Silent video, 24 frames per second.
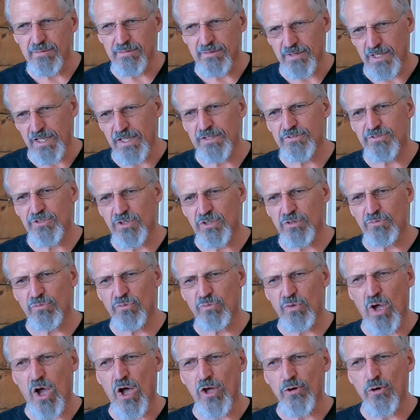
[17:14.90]
Lisa,
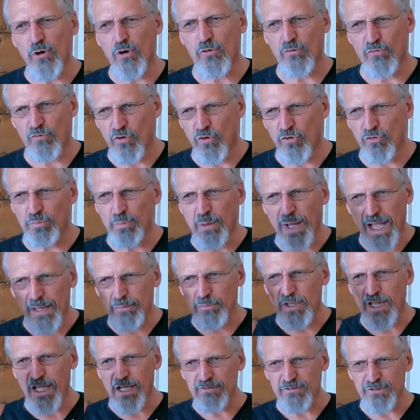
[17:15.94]
on her first
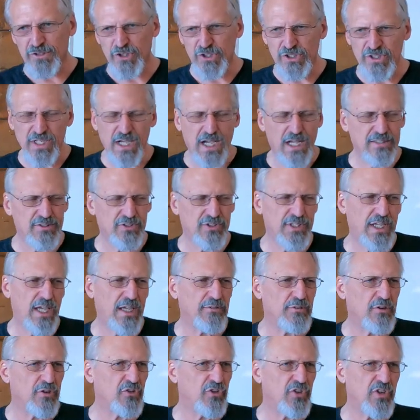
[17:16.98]
Bible after she got
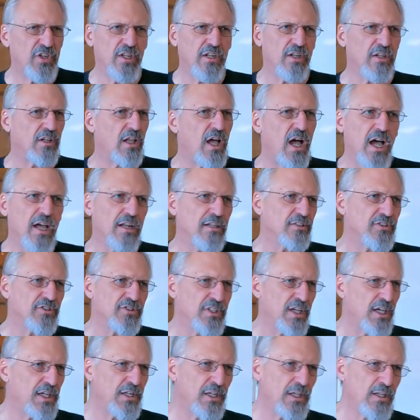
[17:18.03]
saved, and she did a lot of
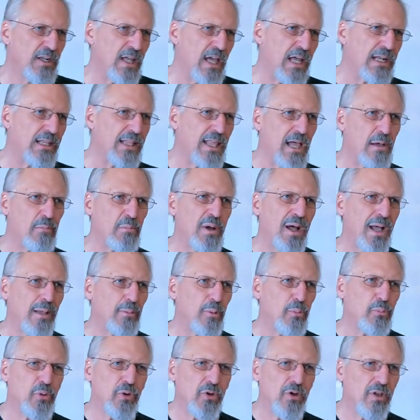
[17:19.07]
studying out of that
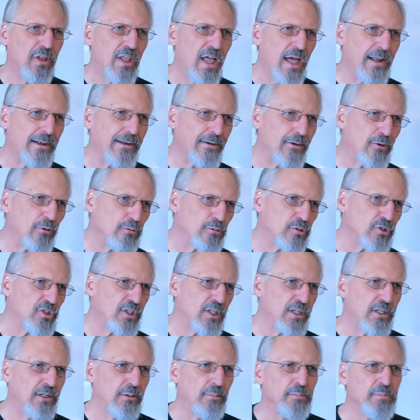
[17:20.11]
Bible, put a lot of notes
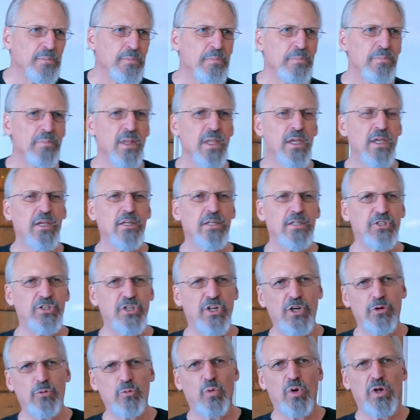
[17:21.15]
in it.
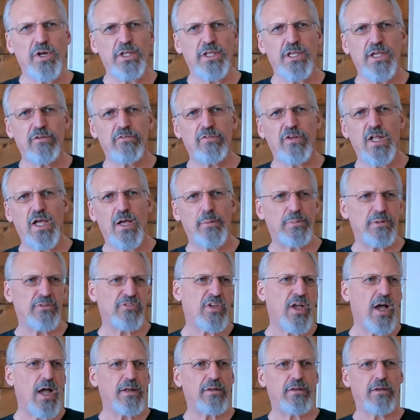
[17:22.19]
She didn't want to give it up.
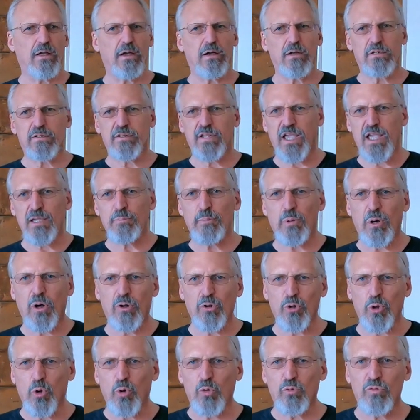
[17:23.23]
It's got duct tape
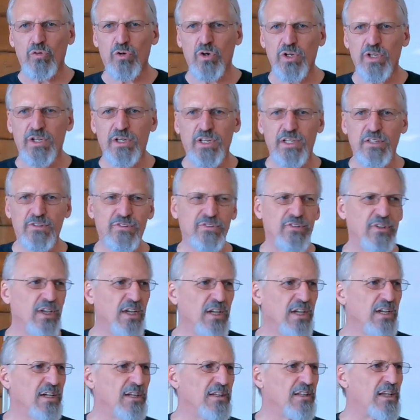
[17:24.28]
all over it. It's
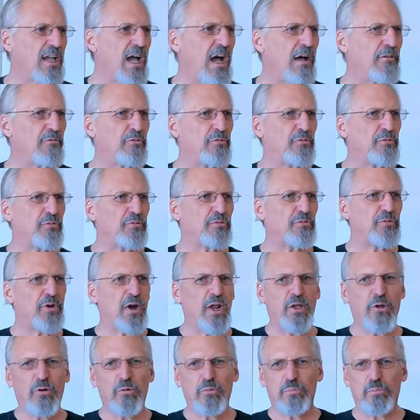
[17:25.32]
got
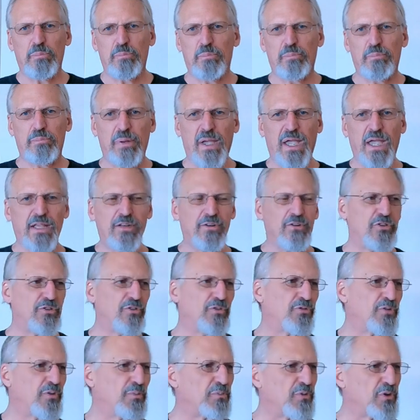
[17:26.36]
frail
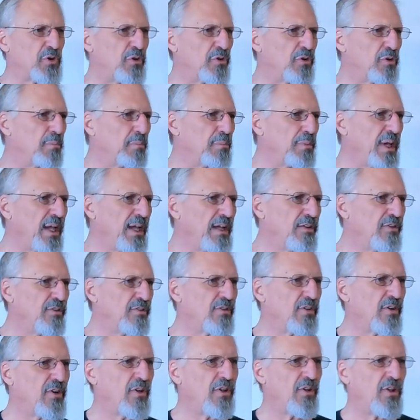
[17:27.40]
pages from turning
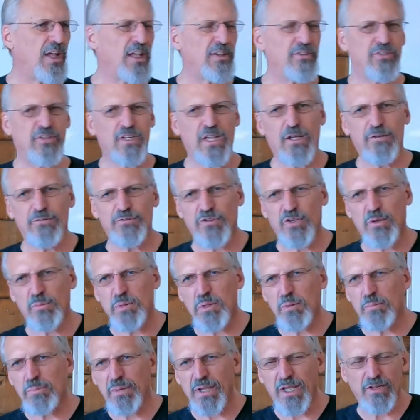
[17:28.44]
pages and all that stuff. Some
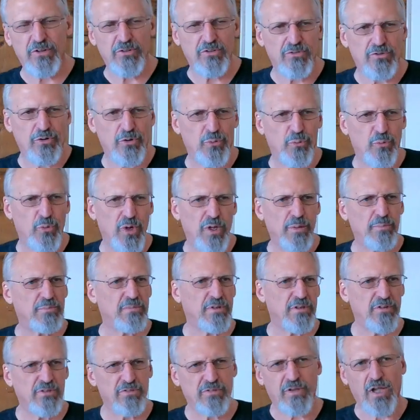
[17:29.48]
of the pages are
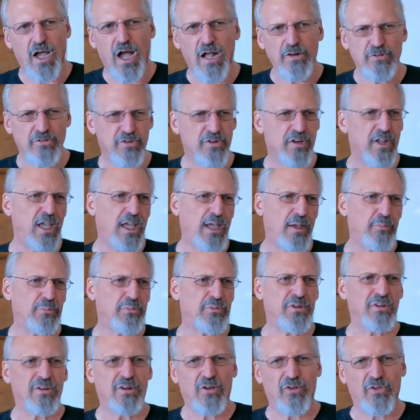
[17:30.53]
ripped and scotch
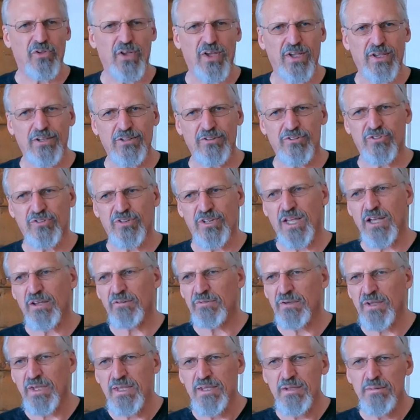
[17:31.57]
taped and all that good
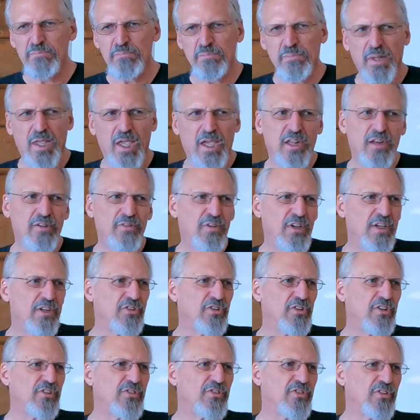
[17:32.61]
stuff. And
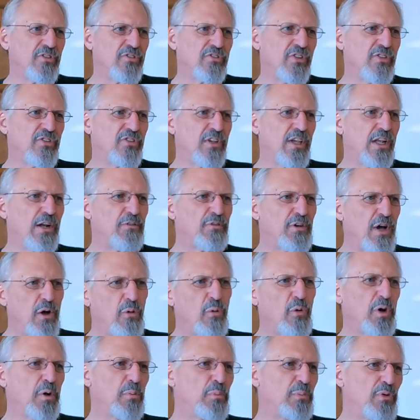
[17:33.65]
eventually she said, if
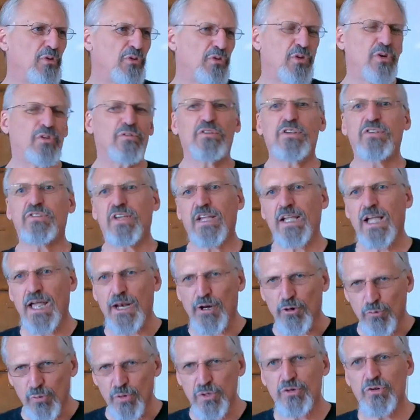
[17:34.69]
I want to preserve this, I got
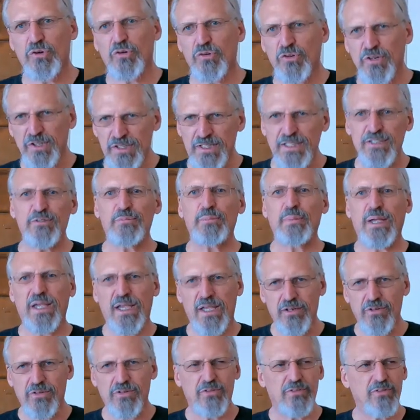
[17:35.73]
to quit turning these
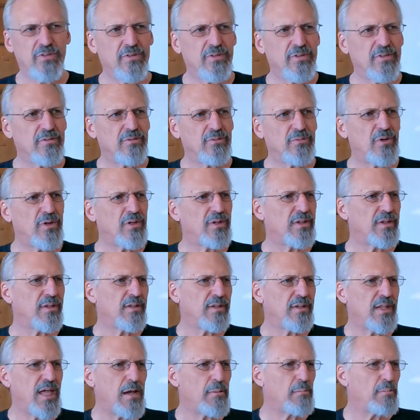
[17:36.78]
pages.
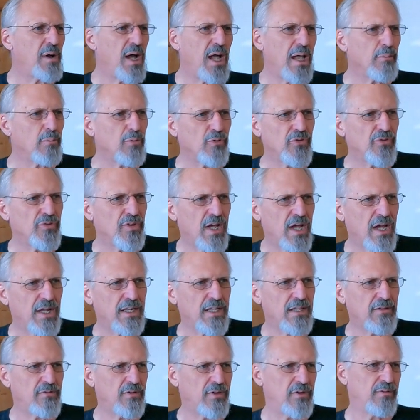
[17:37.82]
Well, that Bible's not
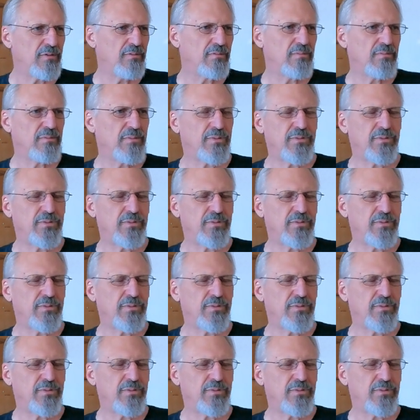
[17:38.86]
even